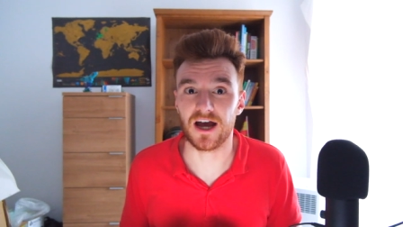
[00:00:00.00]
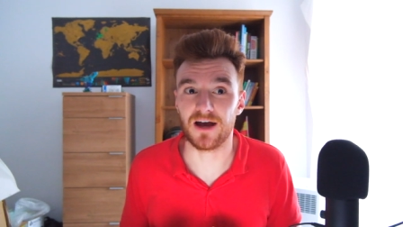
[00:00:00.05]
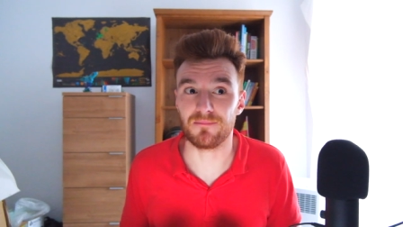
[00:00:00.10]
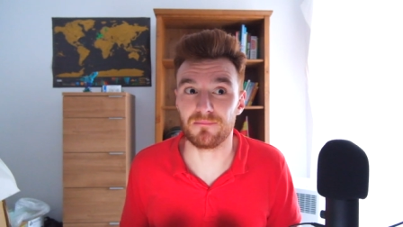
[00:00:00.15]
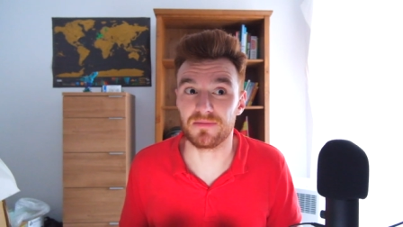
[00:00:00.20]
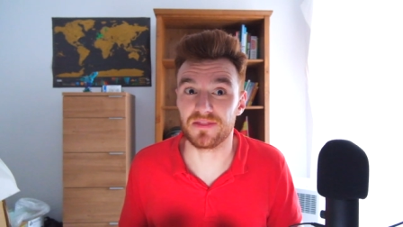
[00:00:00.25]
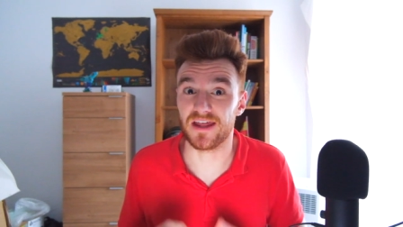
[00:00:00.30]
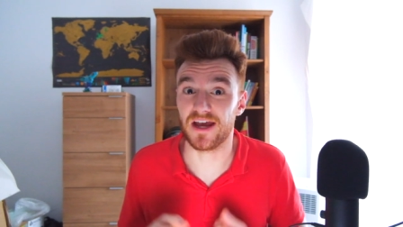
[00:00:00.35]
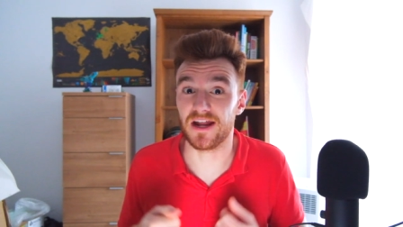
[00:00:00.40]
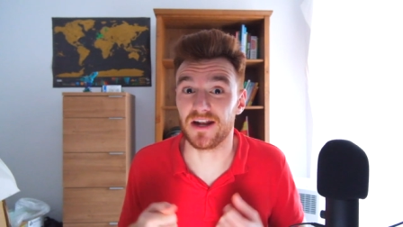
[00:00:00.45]

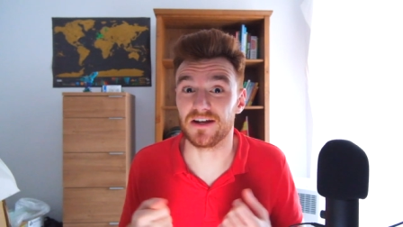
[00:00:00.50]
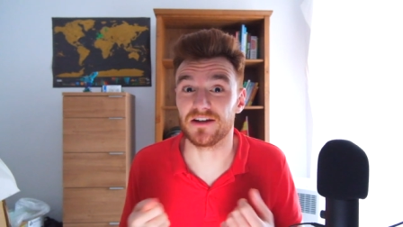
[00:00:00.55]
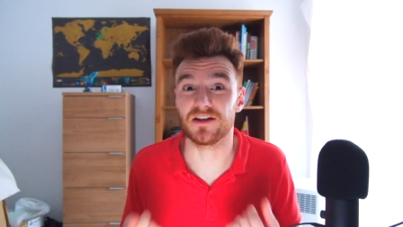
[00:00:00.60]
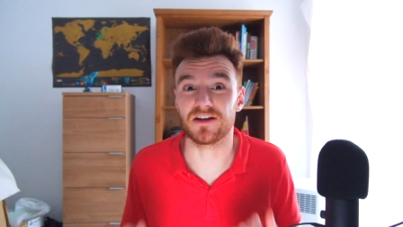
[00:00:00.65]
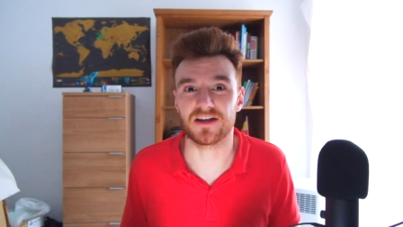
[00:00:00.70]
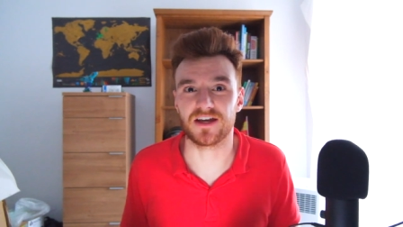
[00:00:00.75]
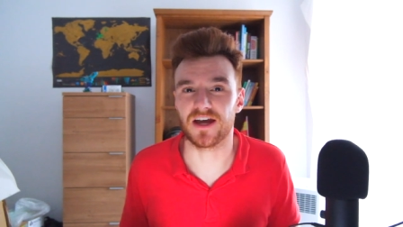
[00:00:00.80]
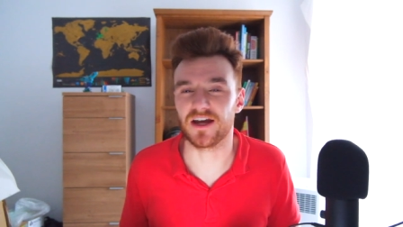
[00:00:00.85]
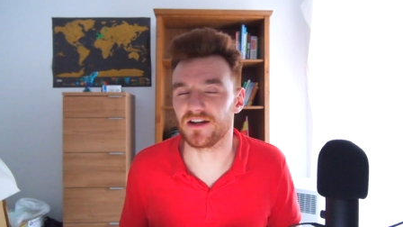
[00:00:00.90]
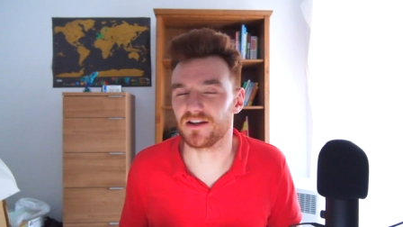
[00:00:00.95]
um,
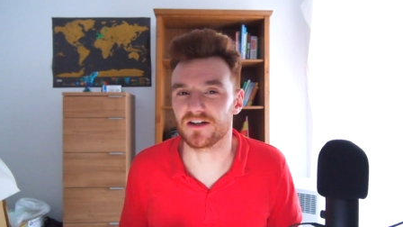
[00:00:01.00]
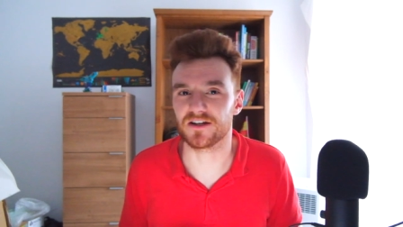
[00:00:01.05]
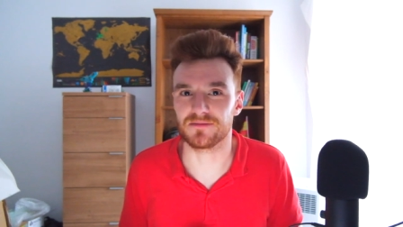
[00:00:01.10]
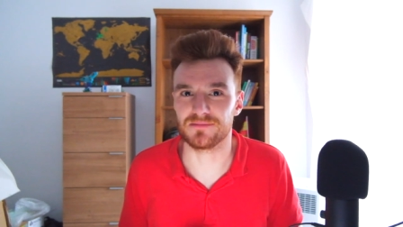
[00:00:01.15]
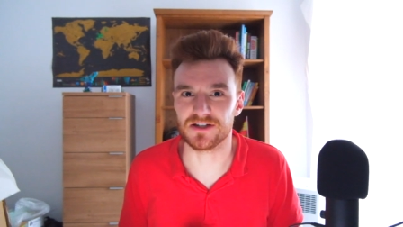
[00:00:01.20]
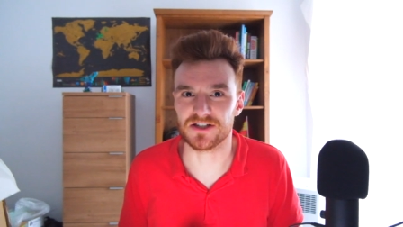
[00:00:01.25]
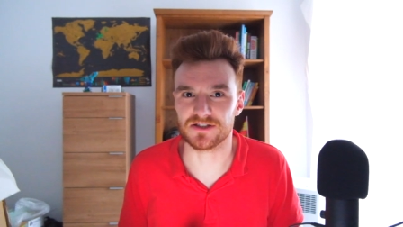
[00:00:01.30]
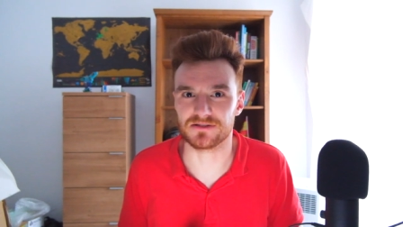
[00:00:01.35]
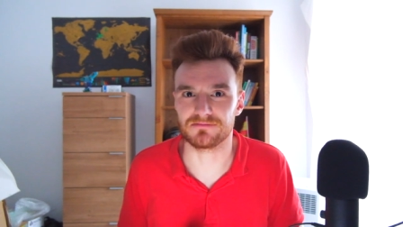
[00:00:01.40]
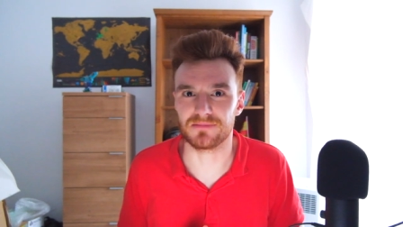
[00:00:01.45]
then again
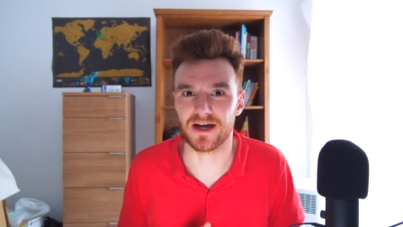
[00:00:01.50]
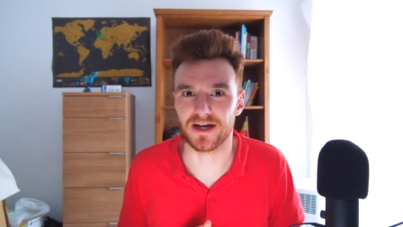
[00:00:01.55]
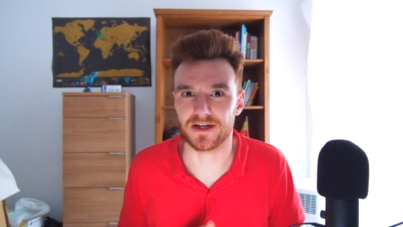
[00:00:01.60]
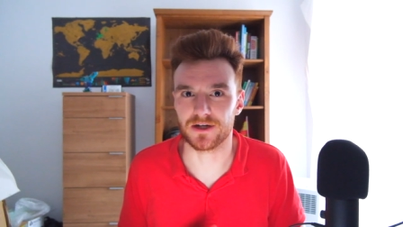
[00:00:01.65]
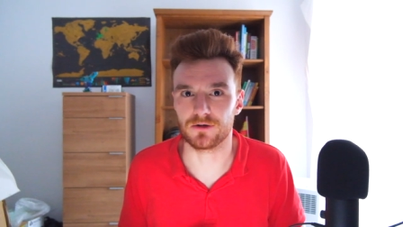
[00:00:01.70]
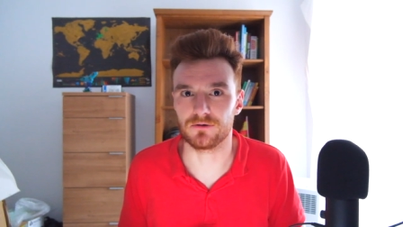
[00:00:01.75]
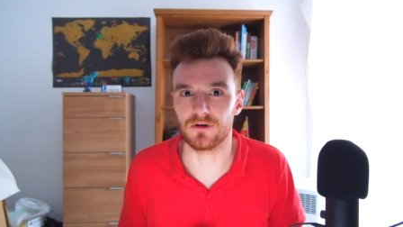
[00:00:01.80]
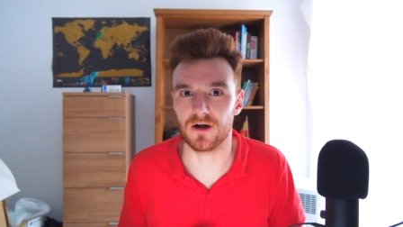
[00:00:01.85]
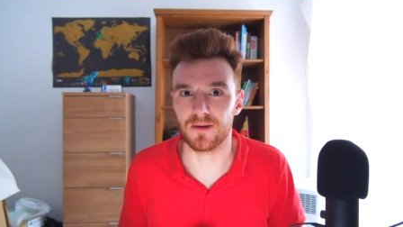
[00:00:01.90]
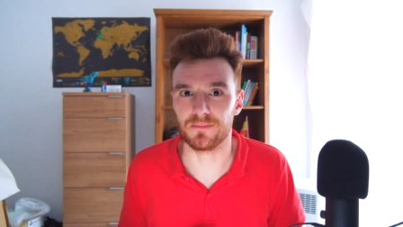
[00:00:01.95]
the commission
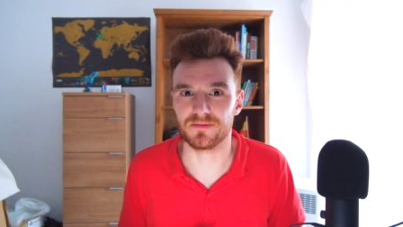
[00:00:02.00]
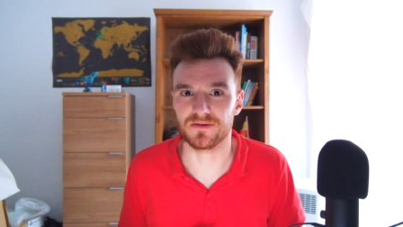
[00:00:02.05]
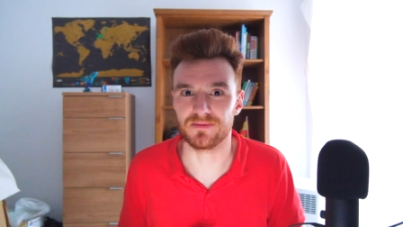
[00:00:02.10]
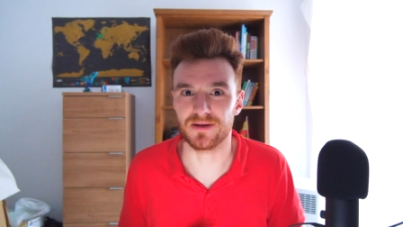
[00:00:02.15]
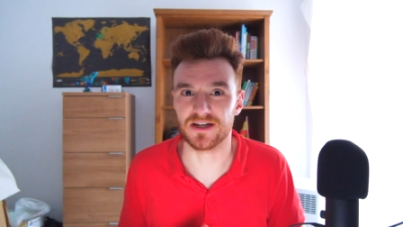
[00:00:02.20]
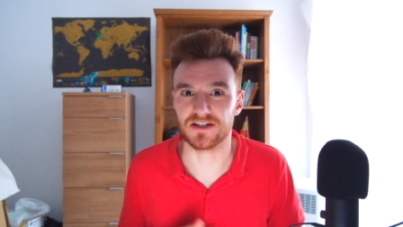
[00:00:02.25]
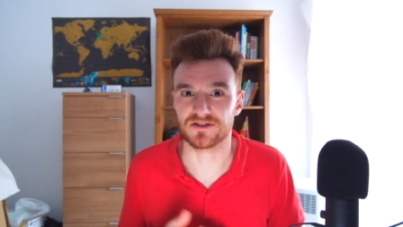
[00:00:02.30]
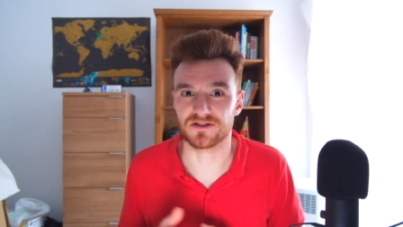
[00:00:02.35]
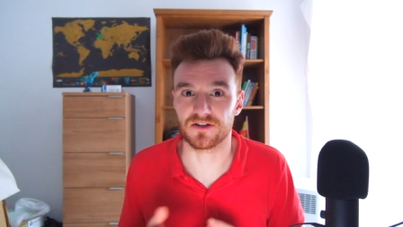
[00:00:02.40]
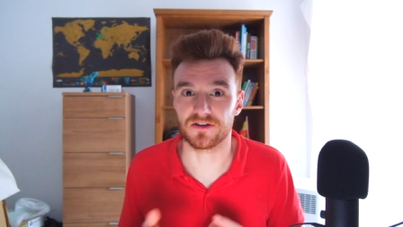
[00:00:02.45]
might go up
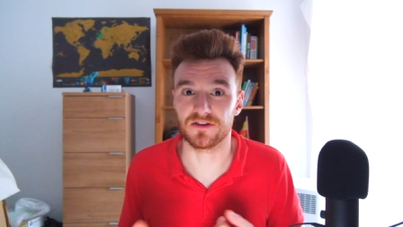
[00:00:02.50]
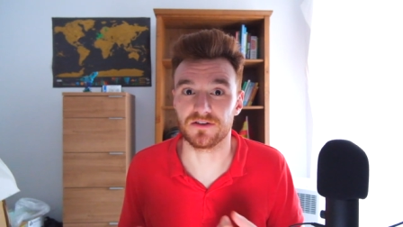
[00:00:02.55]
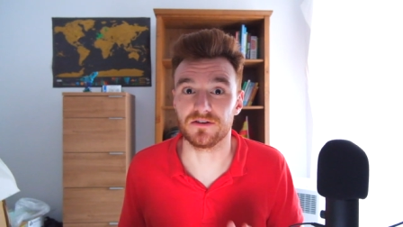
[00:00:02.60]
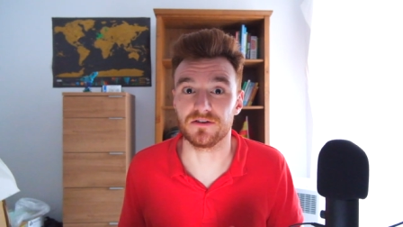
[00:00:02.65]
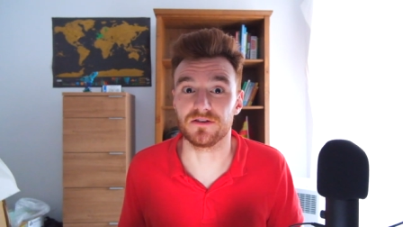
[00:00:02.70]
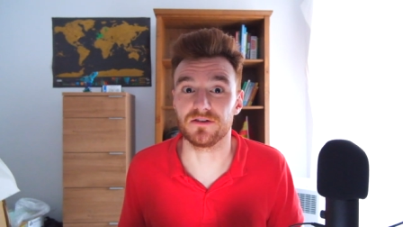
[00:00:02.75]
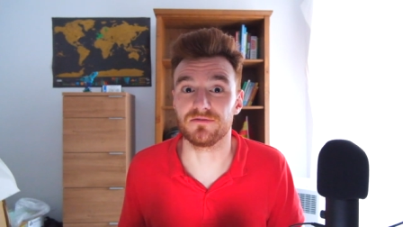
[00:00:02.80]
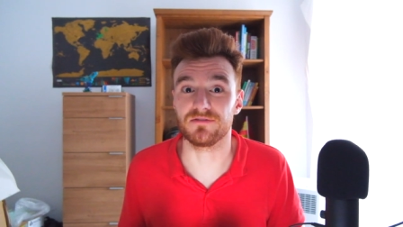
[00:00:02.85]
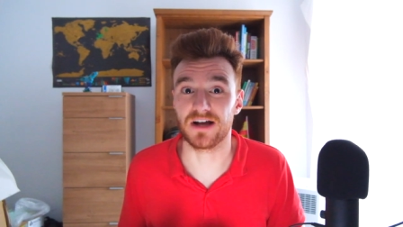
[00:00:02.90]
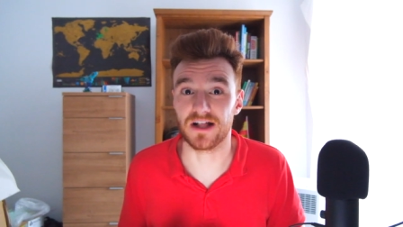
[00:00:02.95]
based
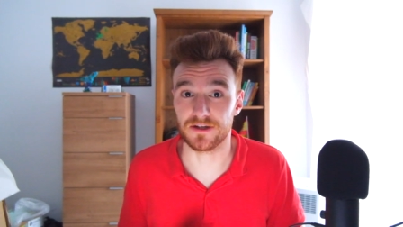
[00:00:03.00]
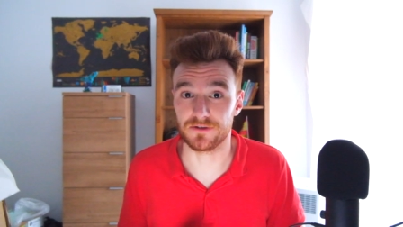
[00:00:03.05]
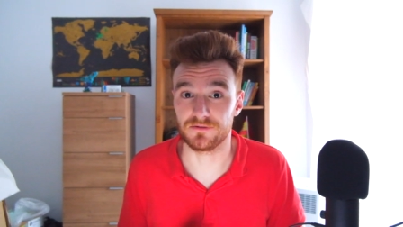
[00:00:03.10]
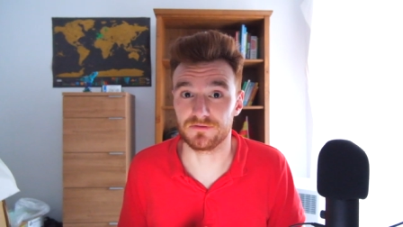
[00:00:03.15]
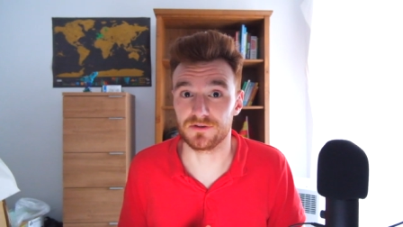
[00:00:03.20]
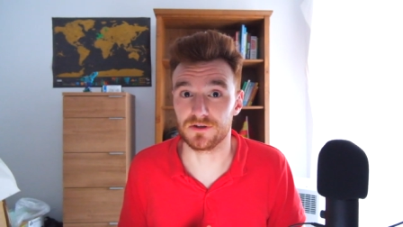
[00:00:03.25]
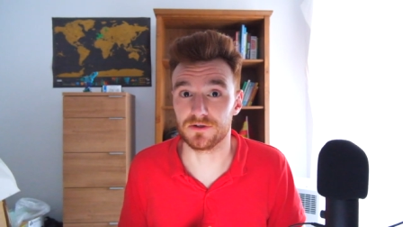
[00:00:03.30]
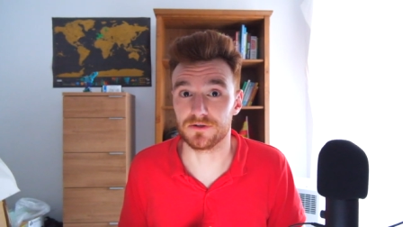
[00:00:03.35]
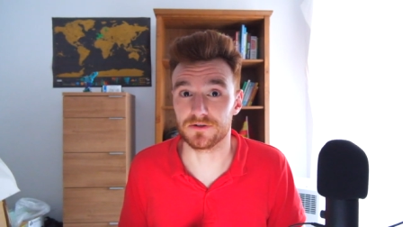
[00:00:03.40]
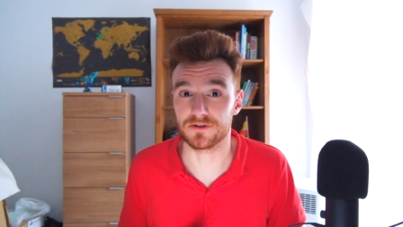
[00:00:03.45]
on the, the
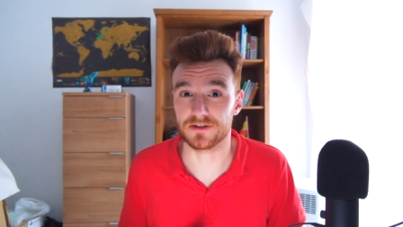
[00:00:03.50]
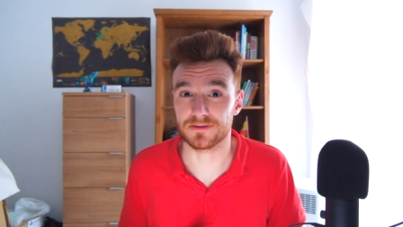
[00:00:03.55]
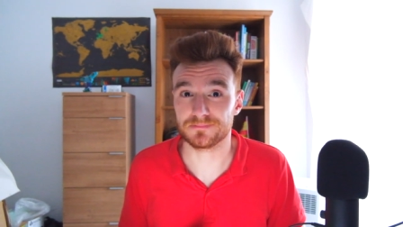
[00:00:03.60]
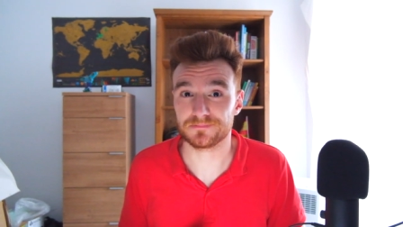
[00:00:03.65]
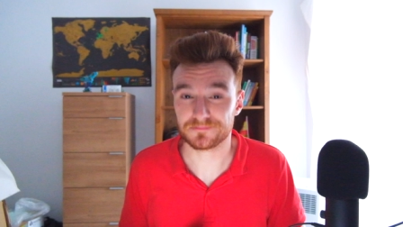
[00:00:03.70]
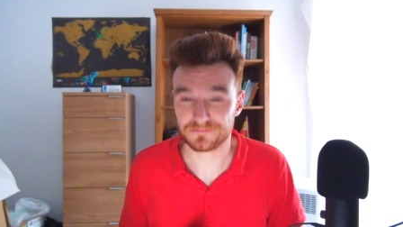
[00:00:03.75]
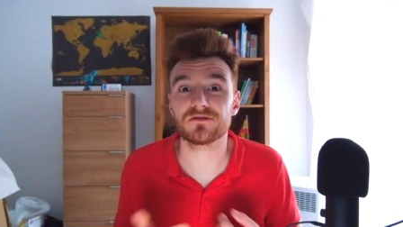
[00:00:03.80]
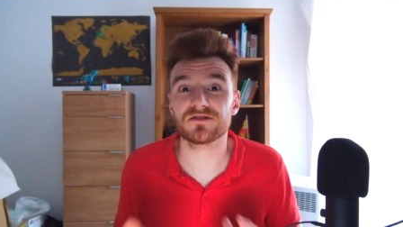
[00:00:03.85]
value of the order.